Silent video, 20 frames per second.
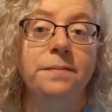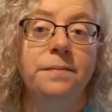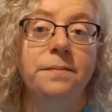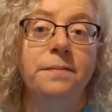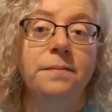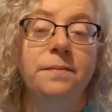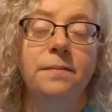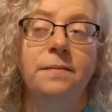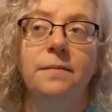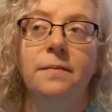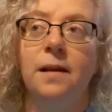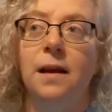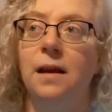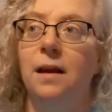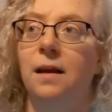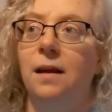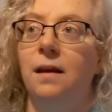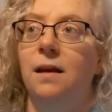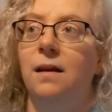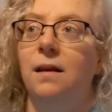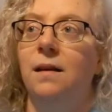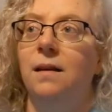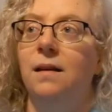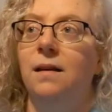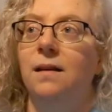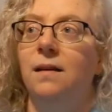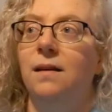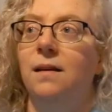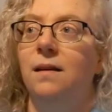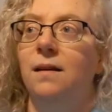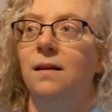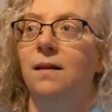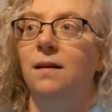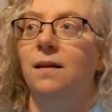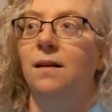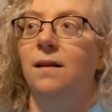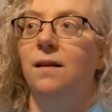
(no one is talking)